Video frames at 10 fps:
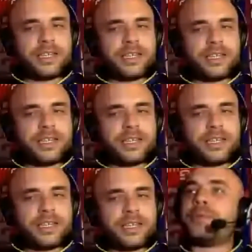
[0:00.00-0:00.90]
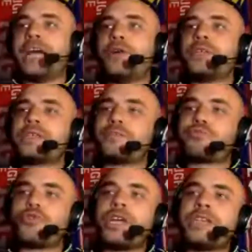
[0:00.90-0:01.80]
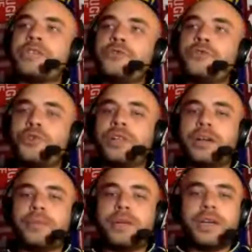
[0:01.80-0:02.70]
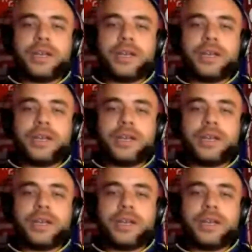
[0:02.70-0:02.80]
when did this happen? How does a brand new club